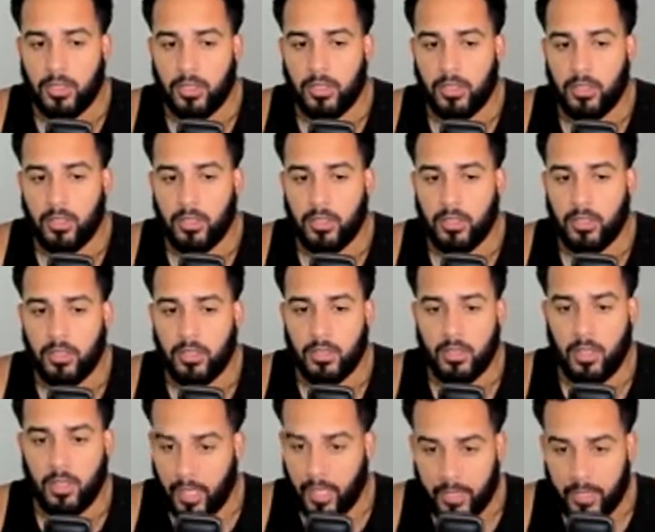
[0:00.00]

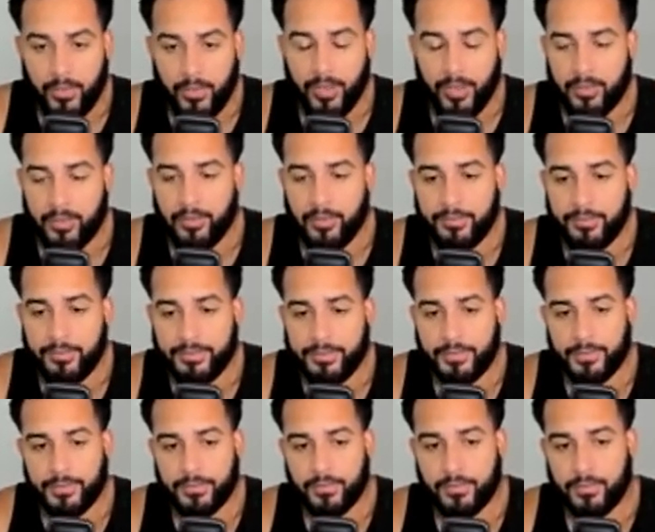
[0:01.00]

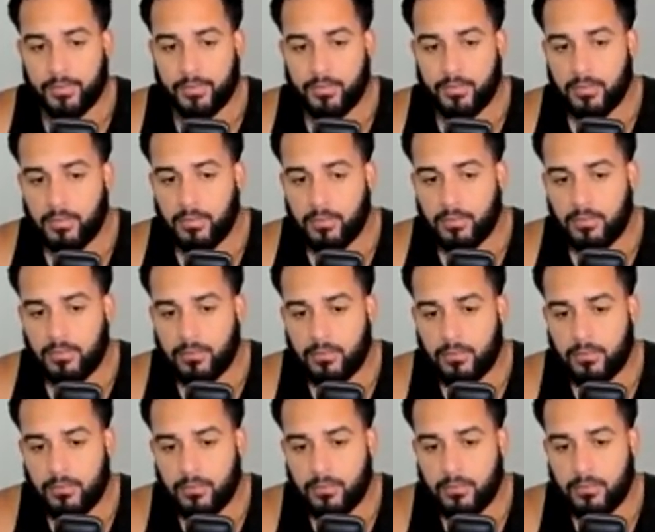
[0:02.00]

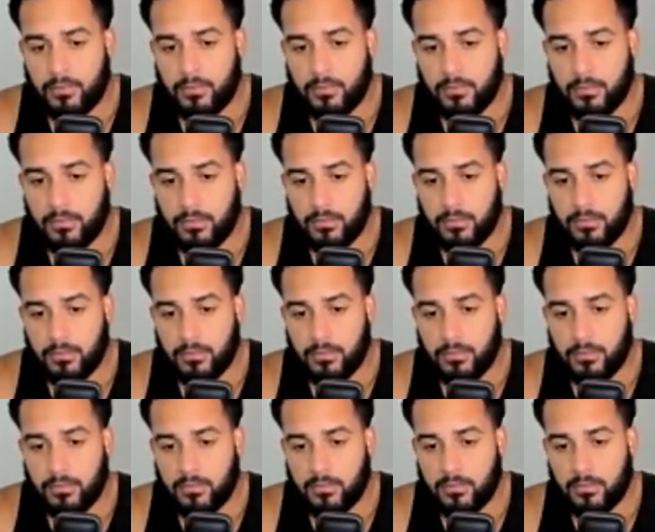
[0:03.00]

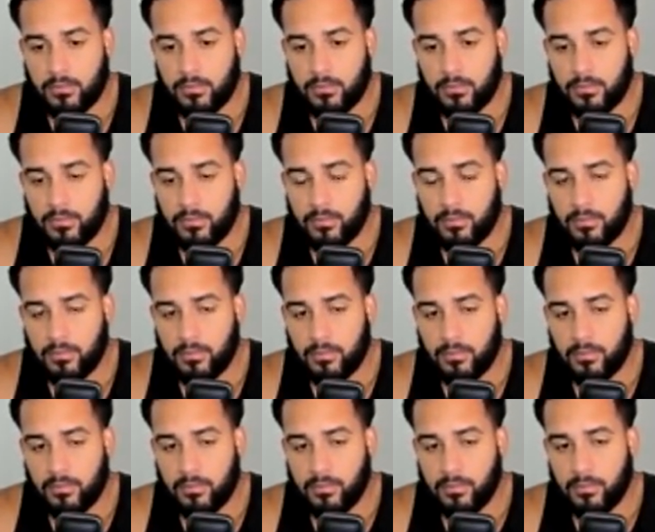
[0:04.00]

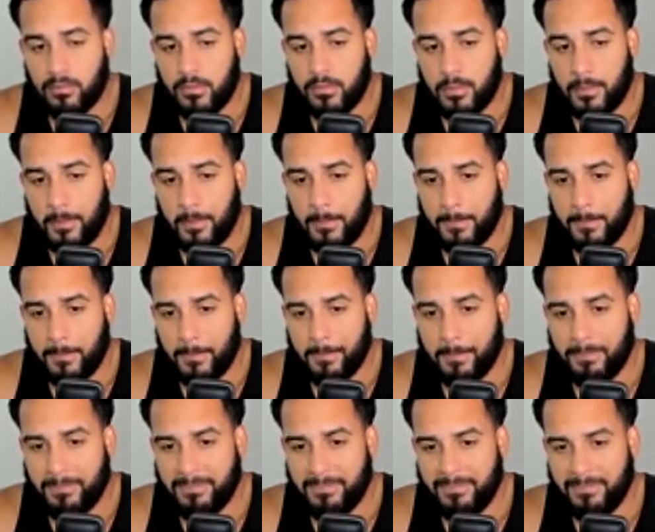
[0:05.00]

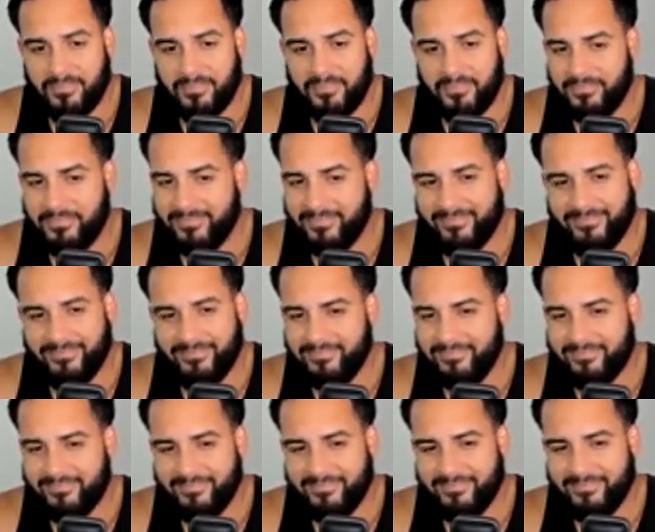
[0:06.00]

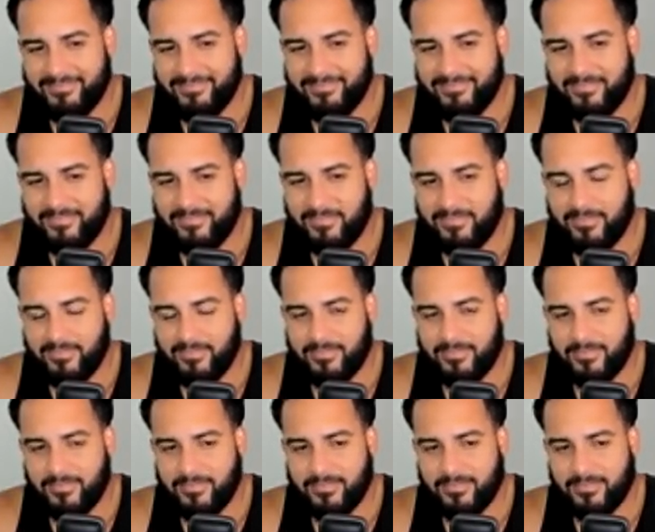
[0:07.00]
The person shown says nothing.